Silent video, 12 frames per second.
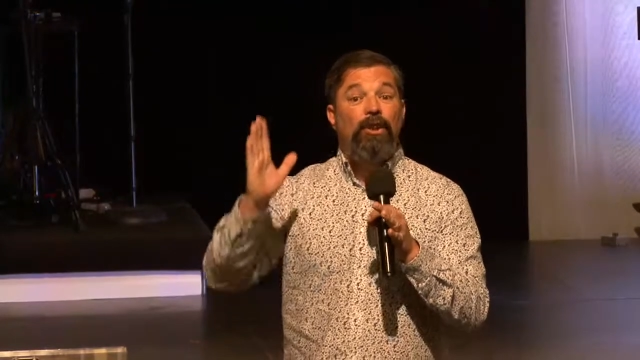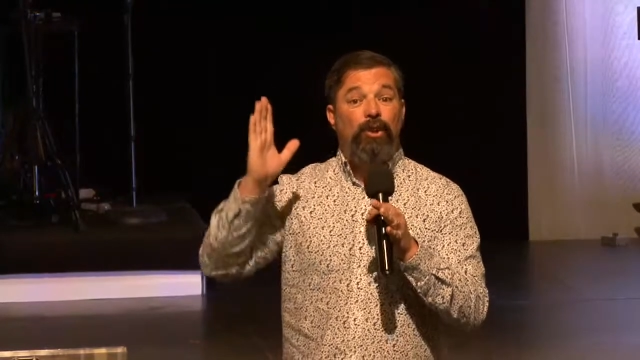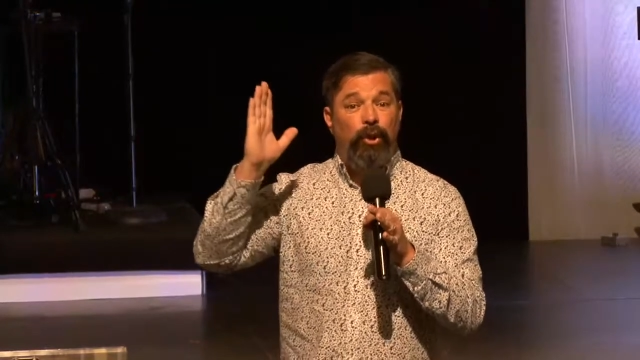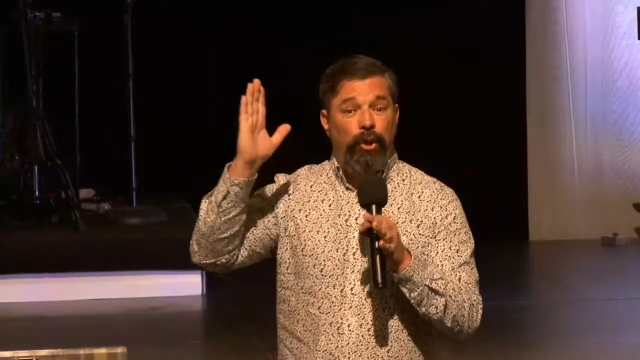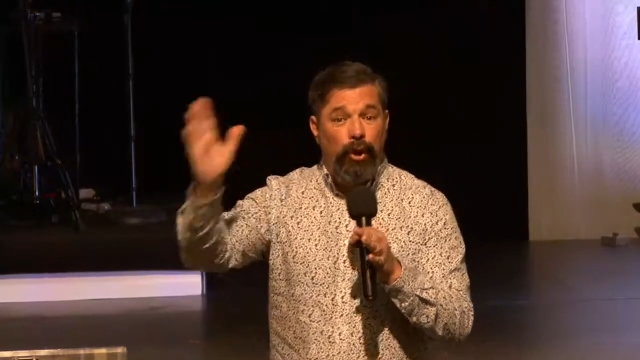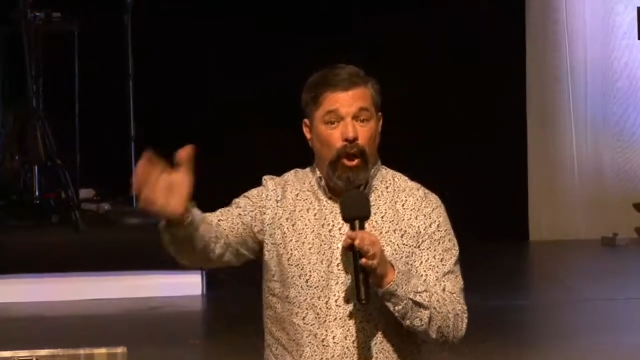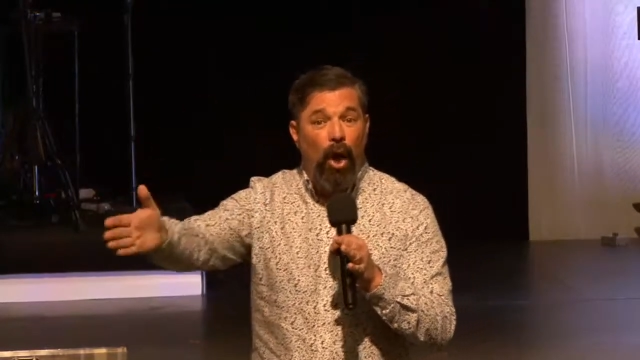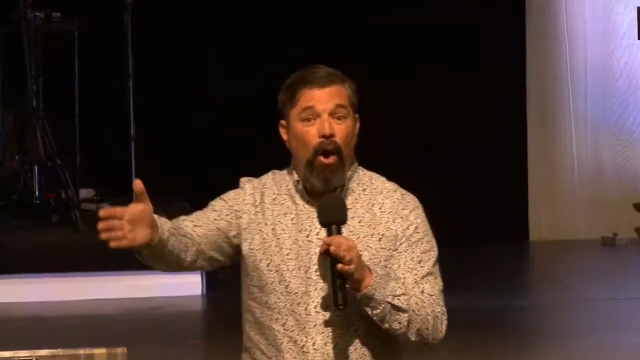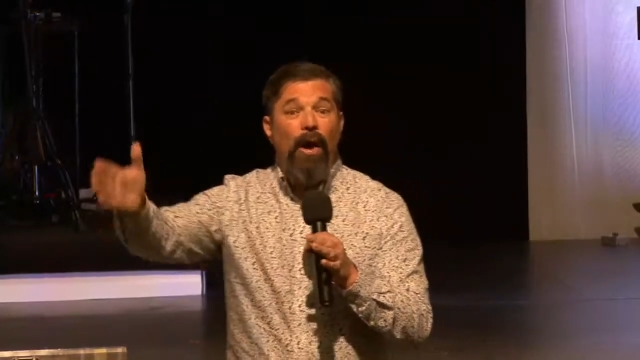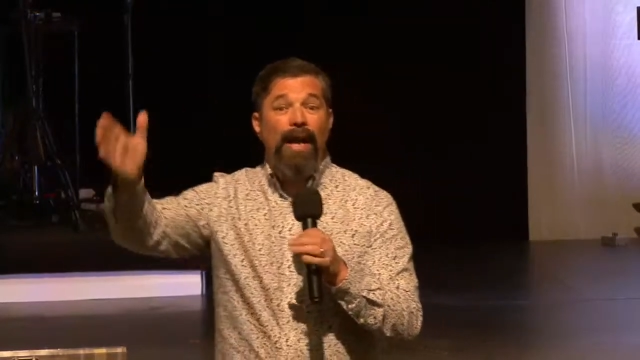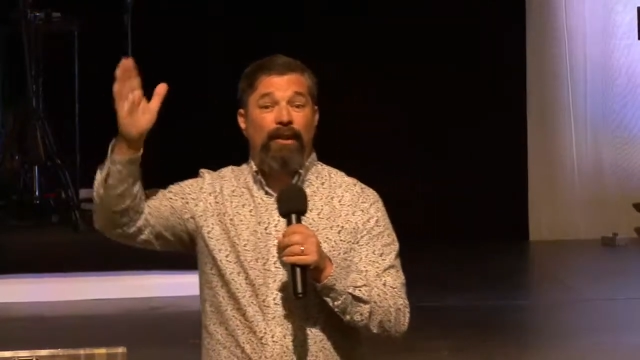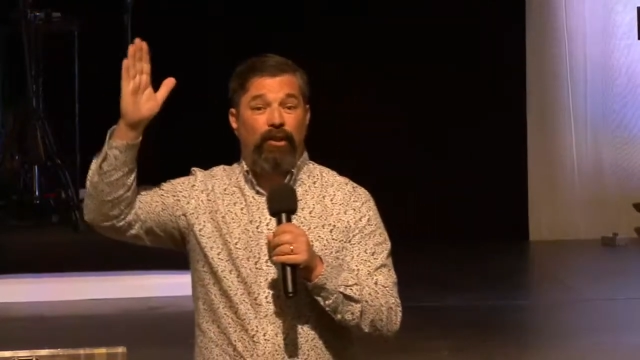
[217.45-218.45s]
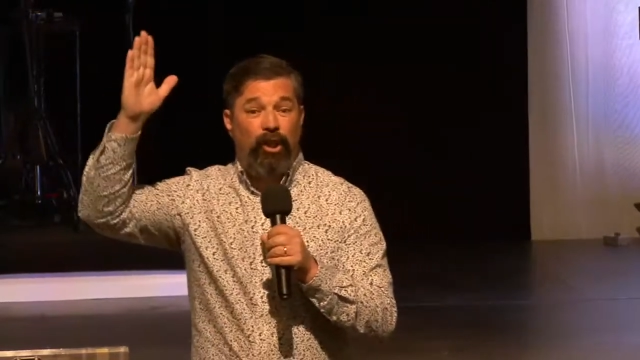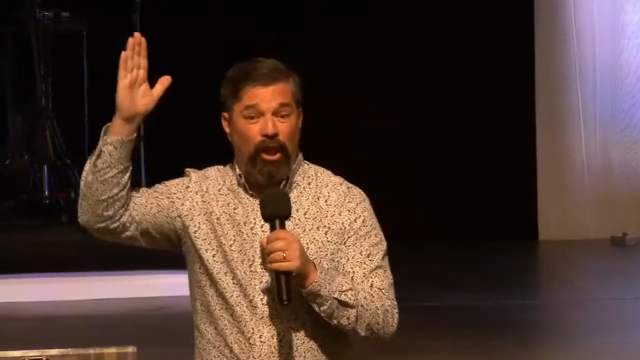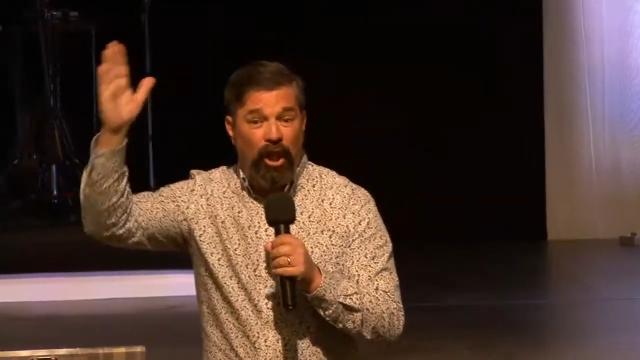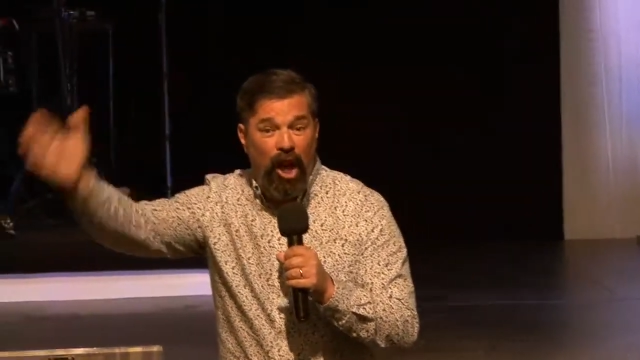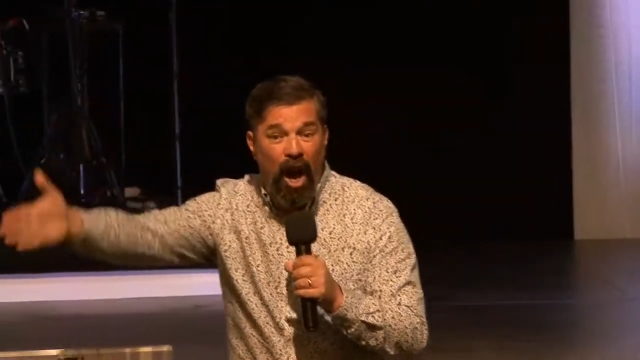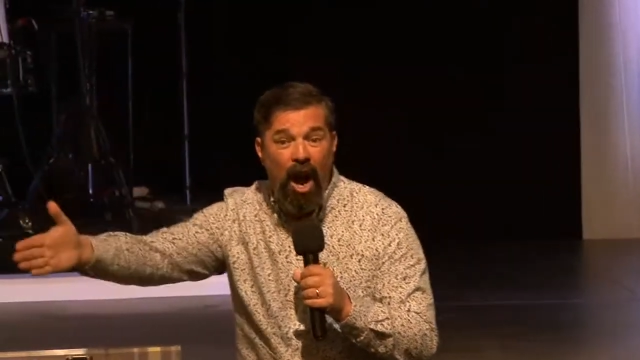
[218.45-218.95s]
to go and to
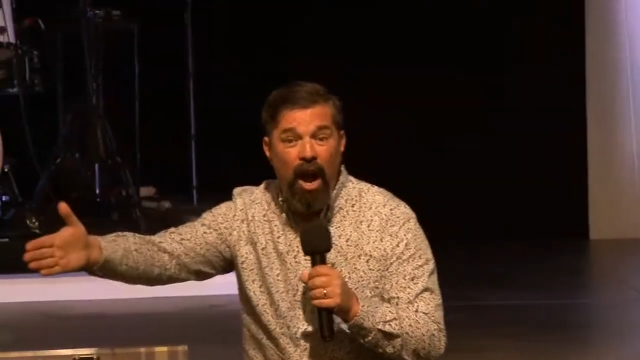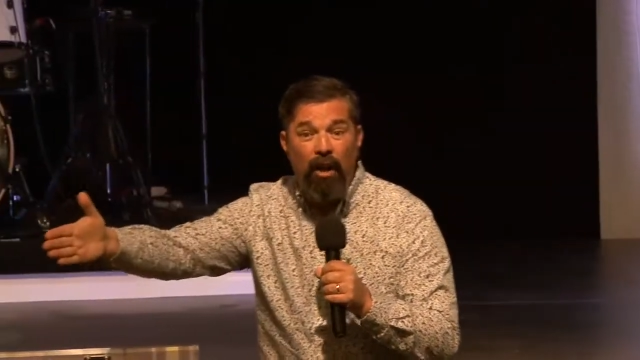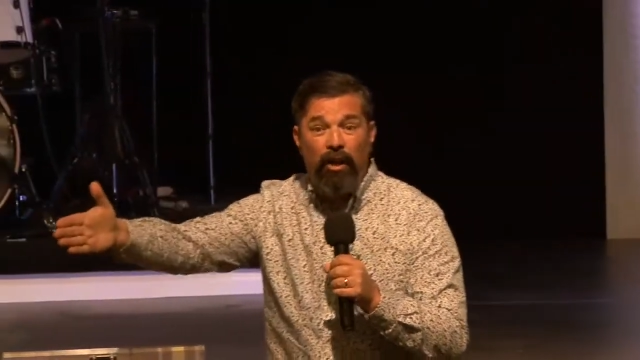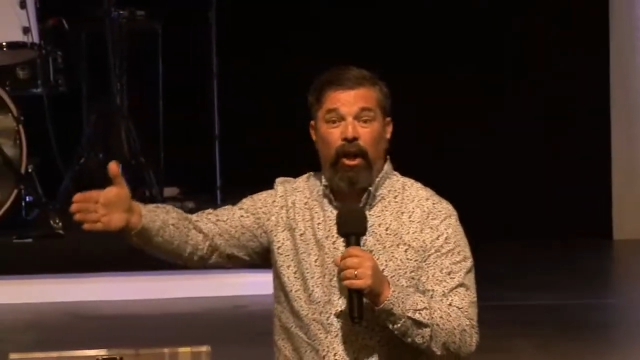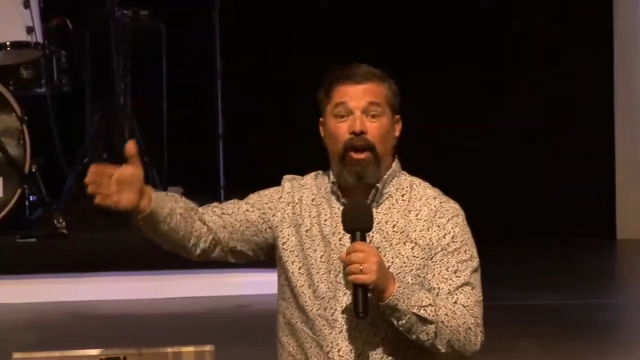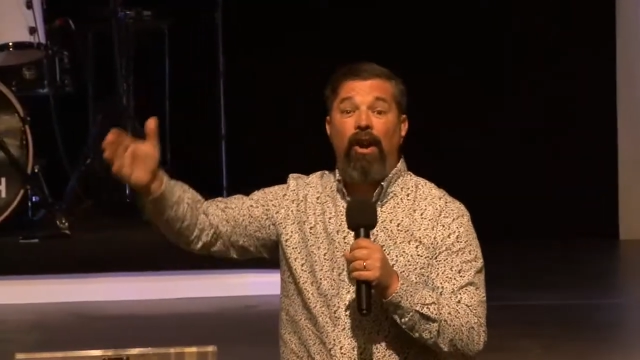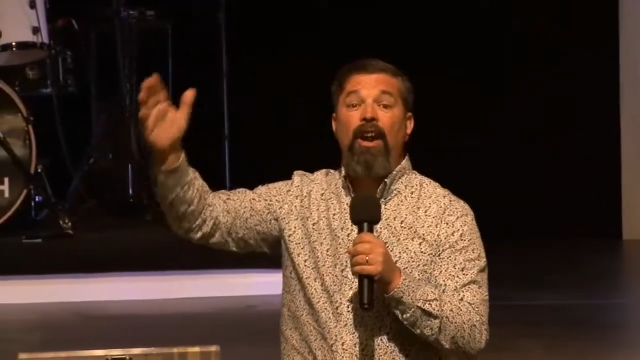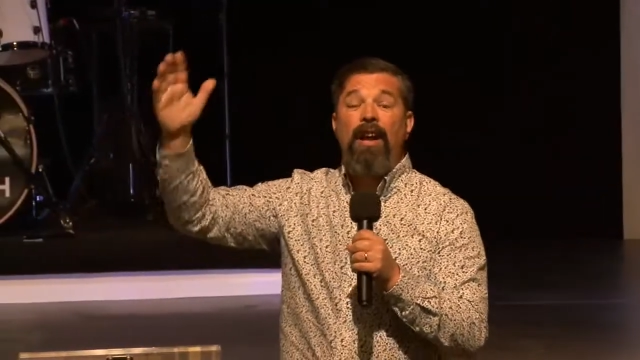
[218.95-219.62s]
conquer